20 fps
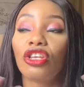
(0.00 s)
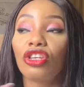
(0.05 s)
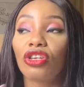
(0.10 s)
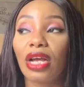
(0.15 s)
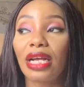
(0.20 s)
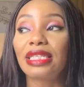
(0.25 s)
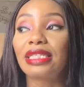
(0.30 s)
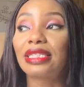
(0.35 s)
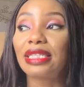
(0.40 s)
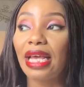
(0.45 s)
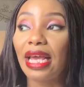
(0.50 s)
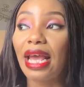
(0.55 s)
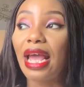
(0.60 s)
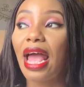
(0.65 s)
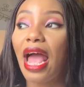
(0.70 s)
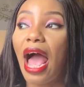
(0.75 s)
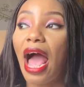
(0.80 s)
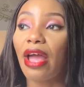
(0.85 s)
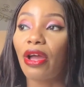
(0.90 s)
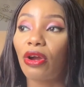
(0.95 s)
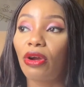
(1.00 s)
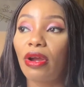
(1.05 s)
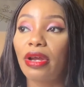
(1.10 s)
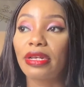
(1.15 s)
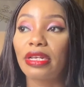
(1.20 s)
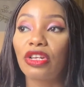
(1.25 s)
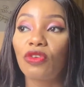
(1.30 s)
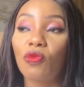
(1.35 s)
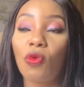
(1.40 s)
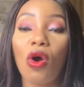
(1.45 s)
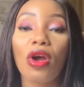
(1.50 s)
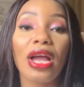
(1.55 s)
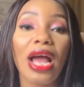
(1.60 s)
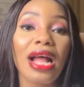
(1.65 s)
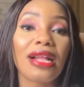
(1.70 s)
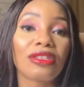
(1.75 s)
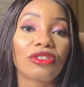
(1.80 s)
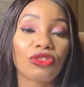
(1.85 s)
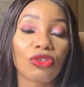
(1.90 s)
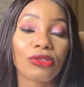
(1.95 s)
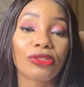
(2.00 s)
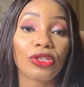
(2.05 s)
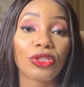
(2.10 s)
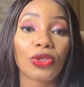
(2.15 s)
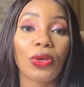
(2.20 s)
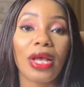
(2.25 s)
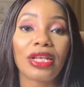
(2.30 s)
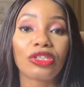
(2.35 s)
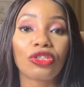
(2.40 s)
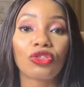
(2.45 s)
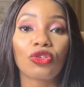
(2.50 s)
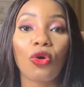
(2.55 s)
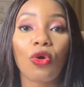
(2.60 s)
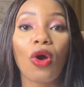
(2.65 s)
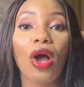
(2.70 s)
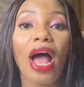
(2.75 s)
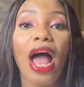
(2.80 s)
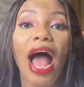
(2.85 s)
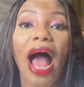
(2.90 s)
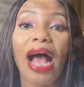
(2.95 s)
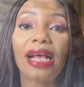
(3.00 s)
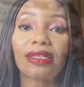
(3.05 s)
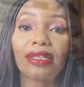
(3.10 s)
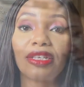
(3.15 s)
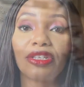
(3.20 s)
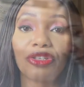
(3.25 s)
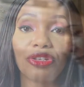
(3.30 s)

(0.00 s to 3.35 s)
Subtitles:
You can say, I currently work at so and so as a